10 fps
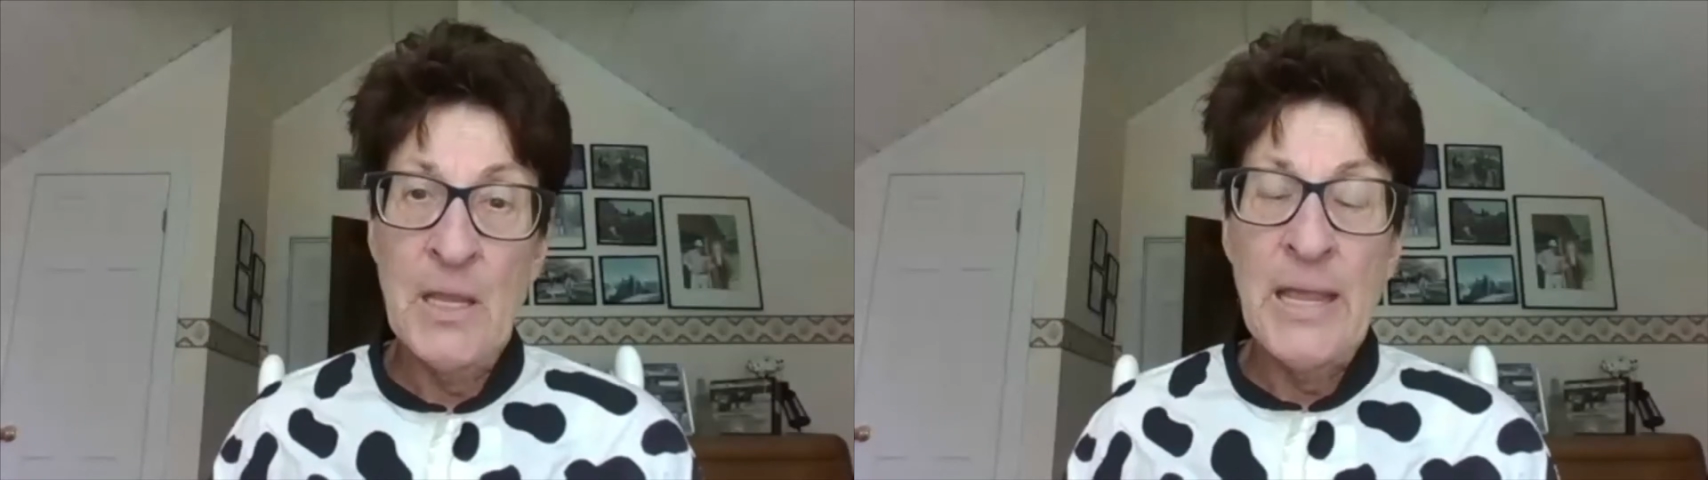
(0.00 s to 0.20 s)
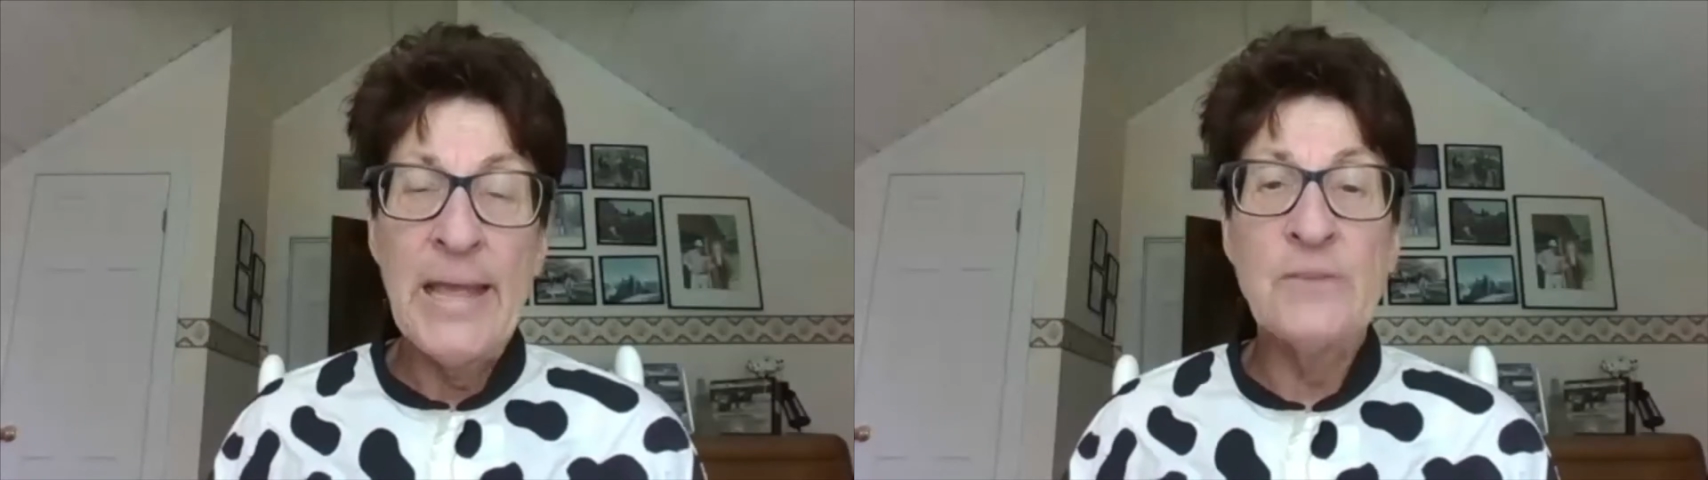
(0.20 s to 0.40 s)

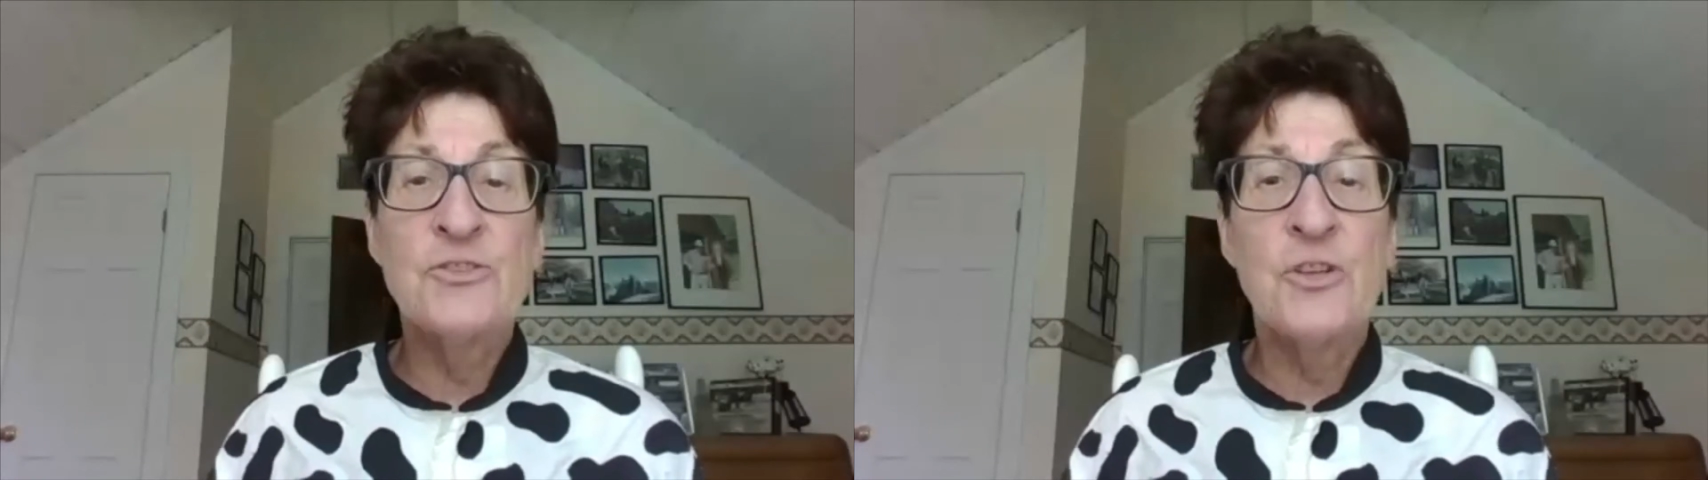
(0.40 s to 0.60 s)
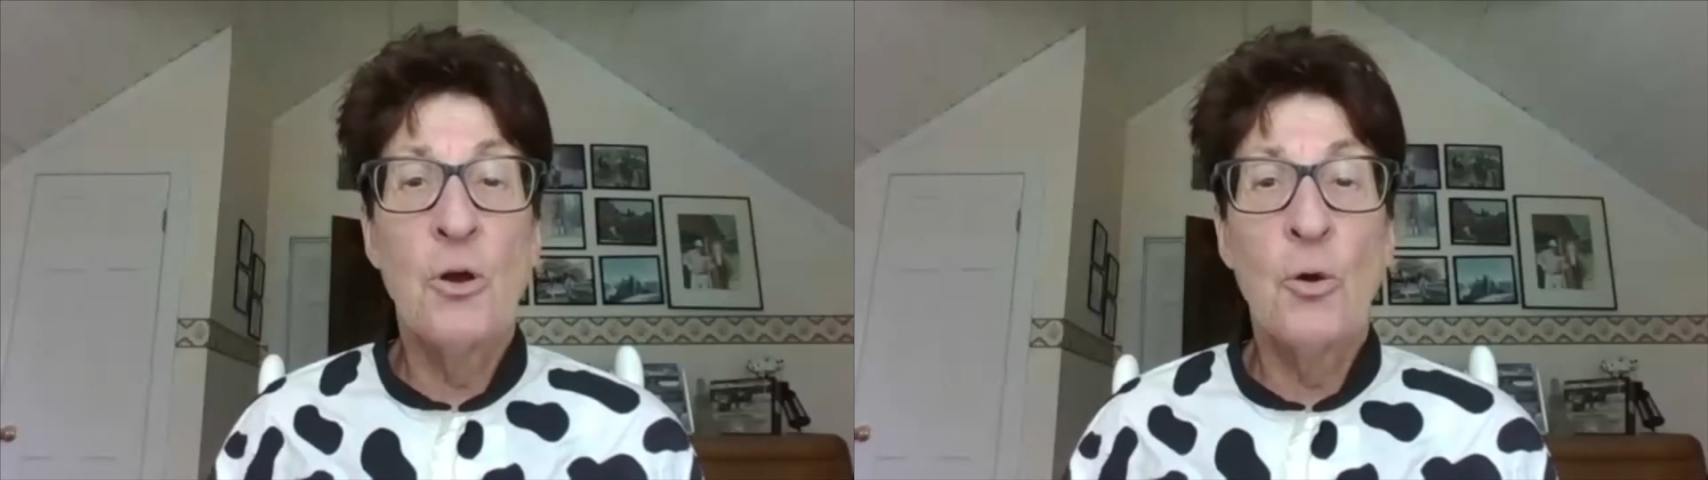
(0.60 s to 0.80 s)
And
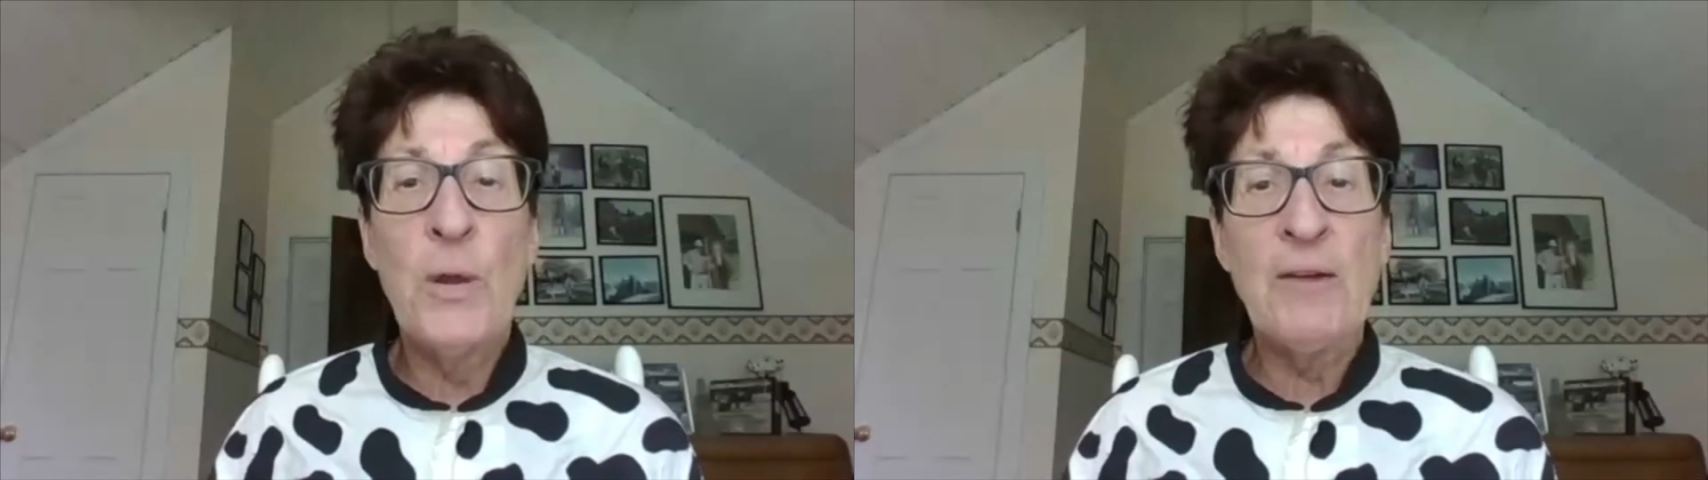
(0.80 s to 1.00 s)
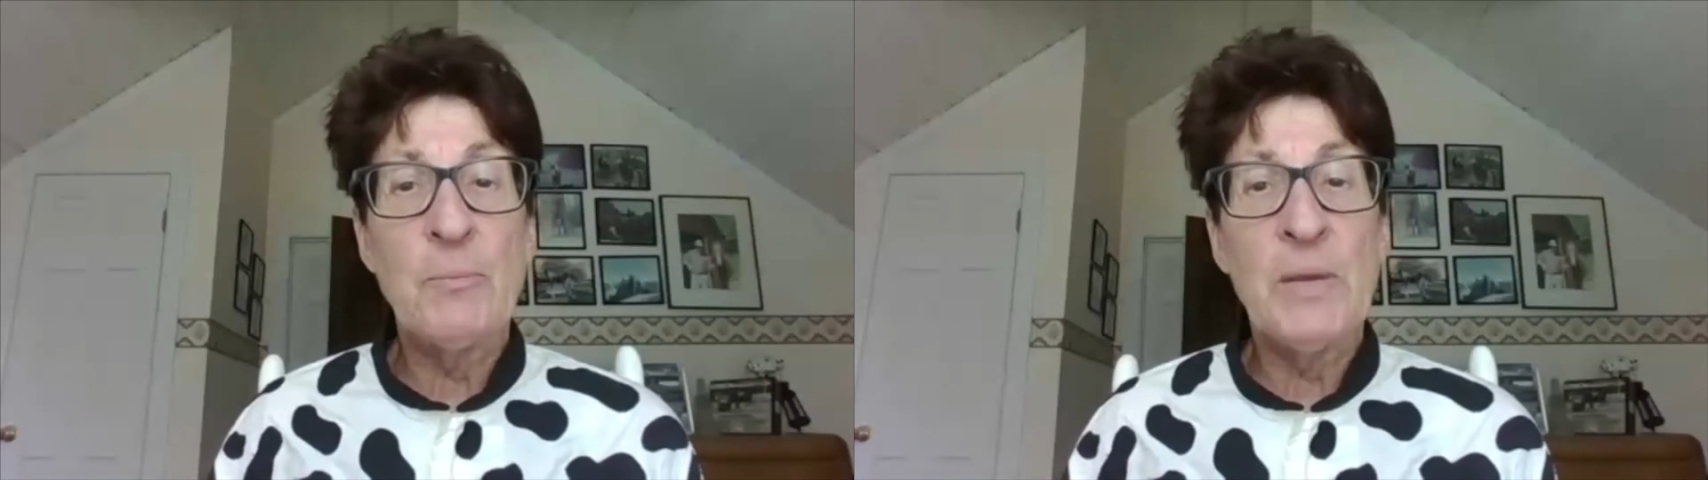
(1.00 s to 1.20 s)
so we
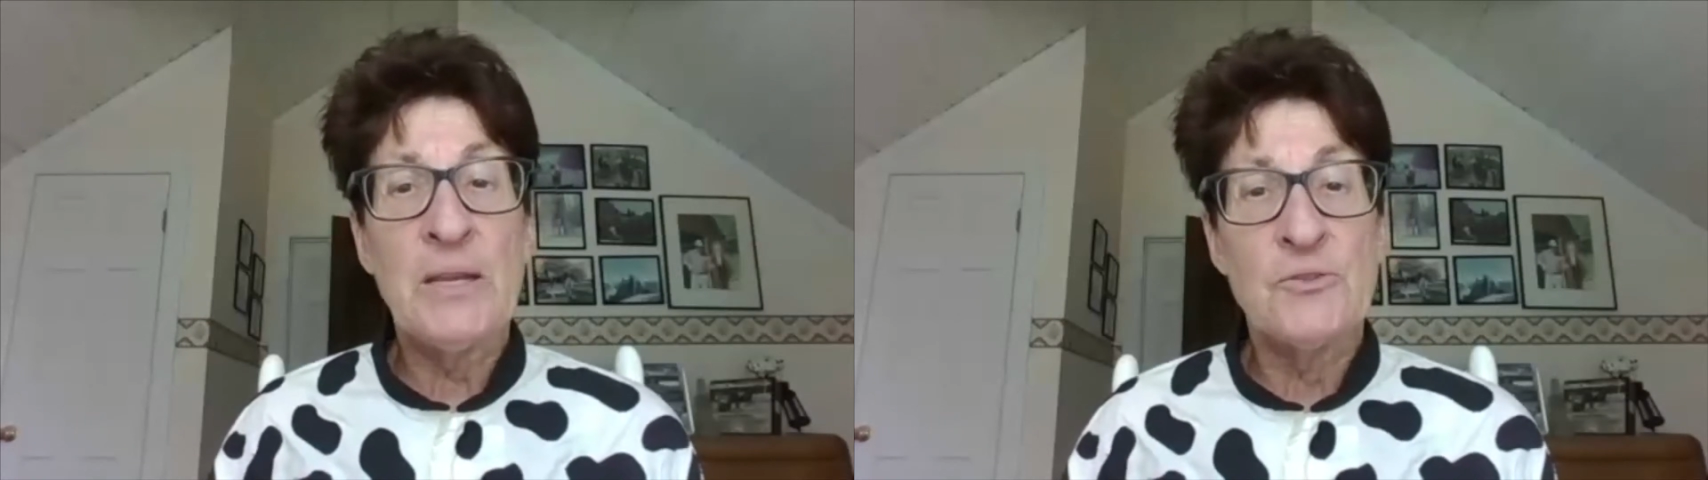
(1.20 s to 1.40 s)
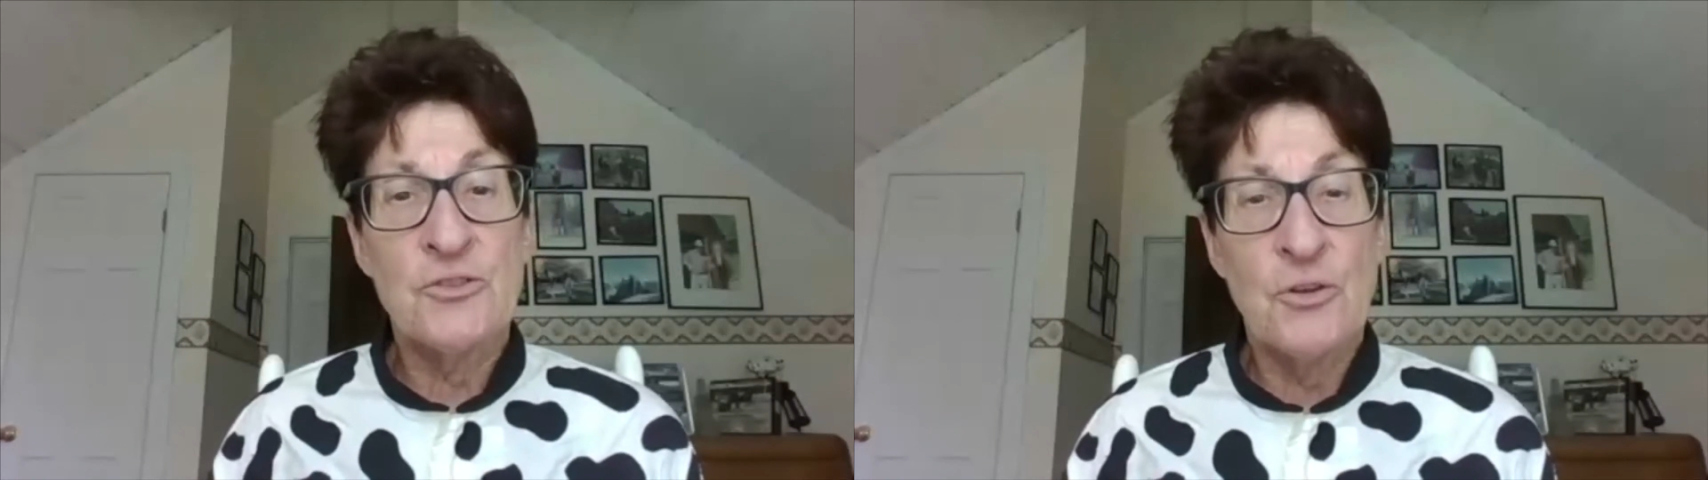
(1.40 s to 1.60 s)
have to be
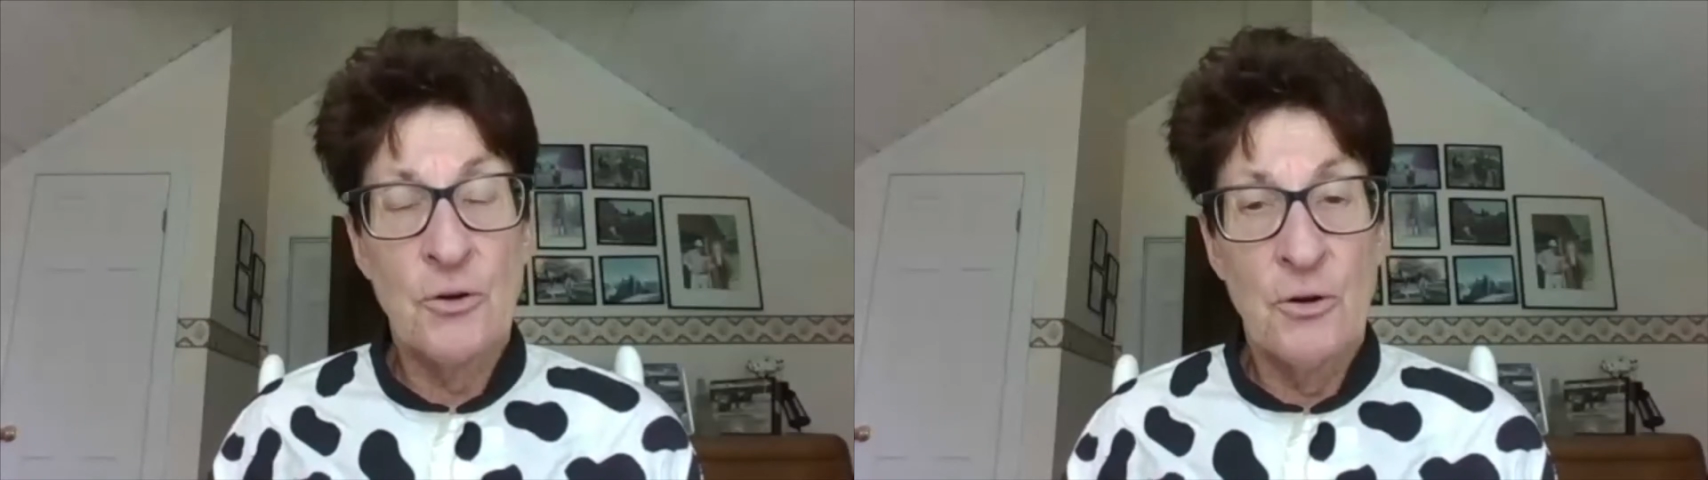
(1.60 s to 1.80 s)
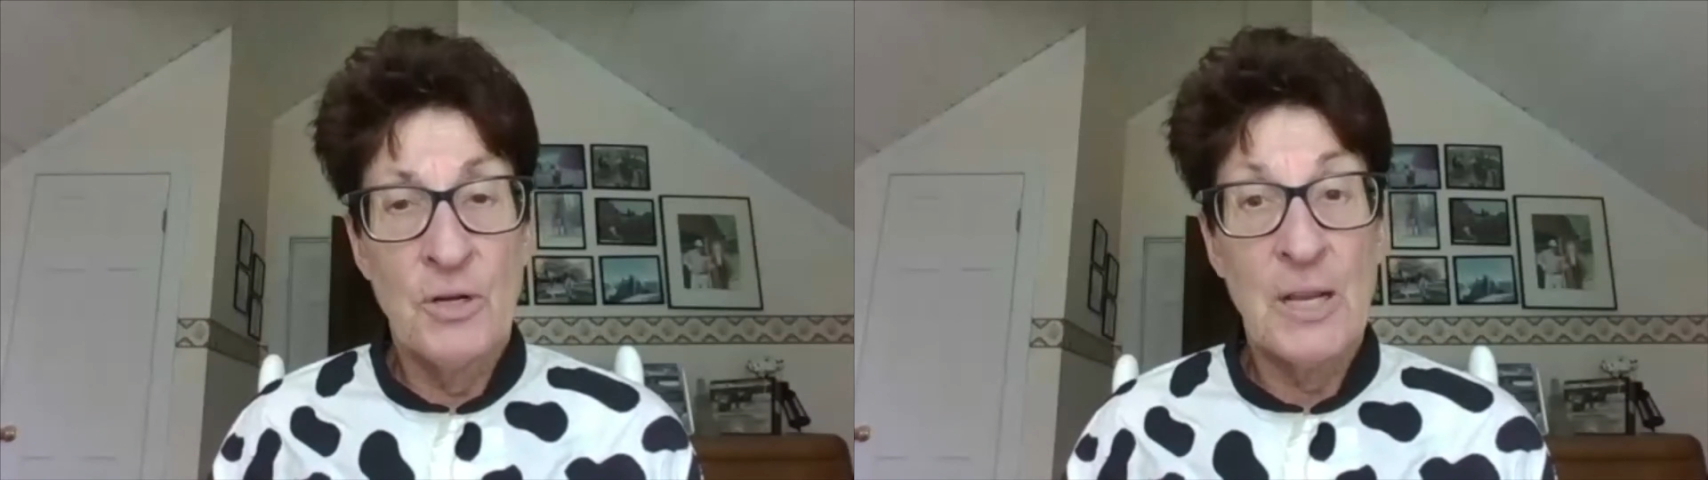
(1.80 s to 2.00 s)
concerned.